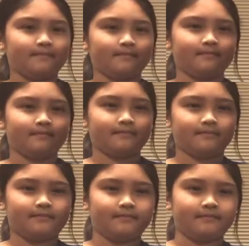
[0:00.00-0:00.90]

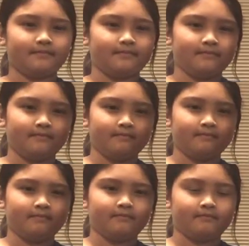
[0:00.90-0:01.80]

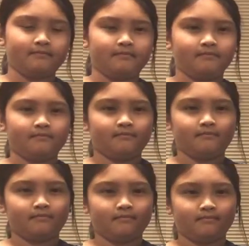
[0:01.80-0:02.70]

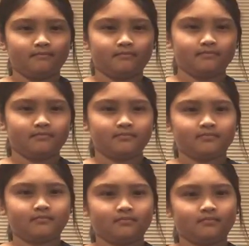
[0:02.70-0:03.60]

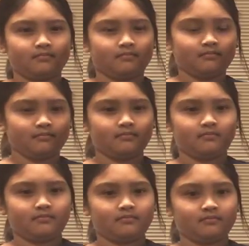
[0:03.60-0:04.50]

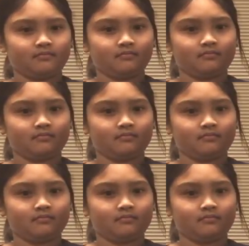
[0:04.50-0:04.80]
This person isn't speaking.